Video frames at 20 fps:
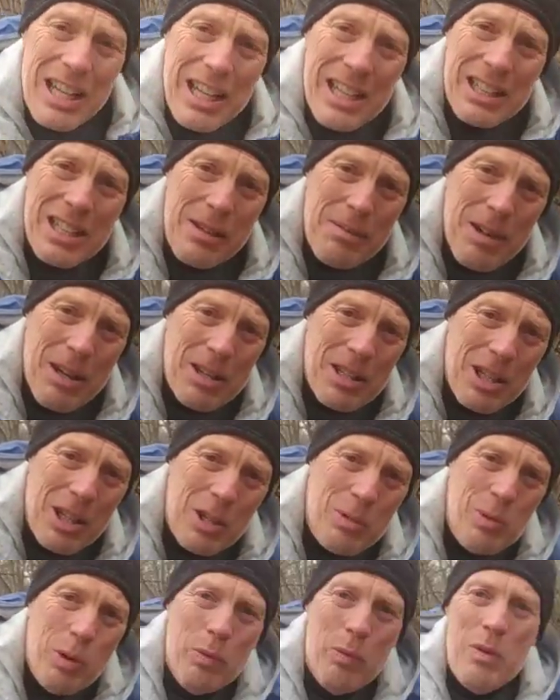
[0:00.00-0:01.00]
I'd come out
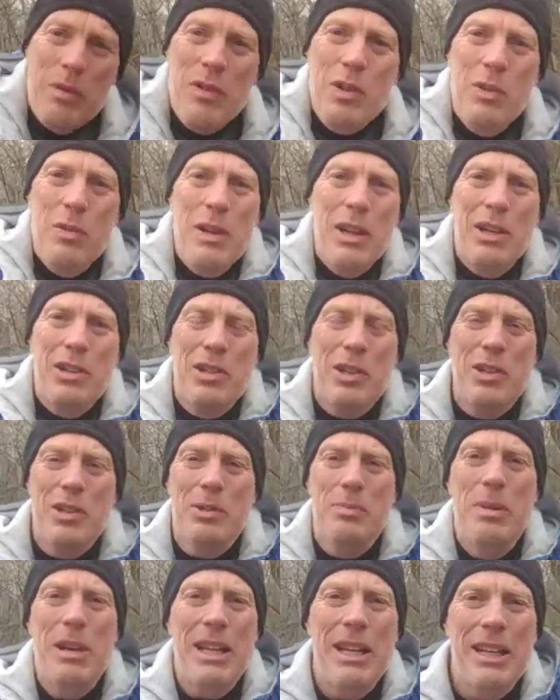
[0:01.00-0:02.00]
here. We'll review
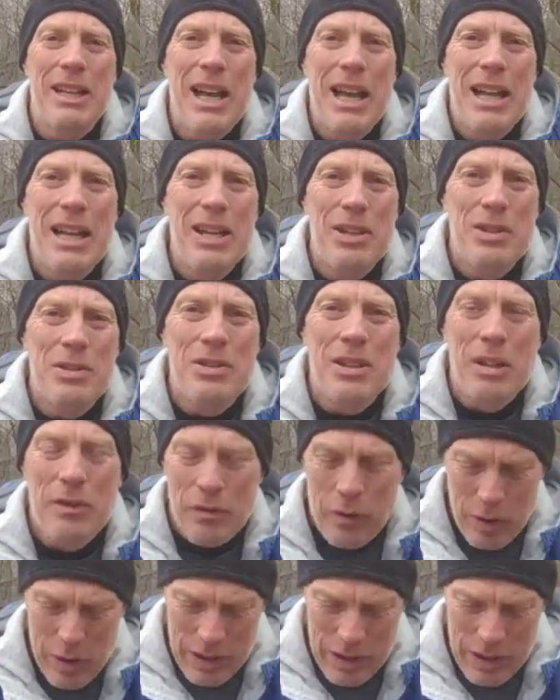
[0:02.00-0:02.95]
integers, make it kind of interesting for you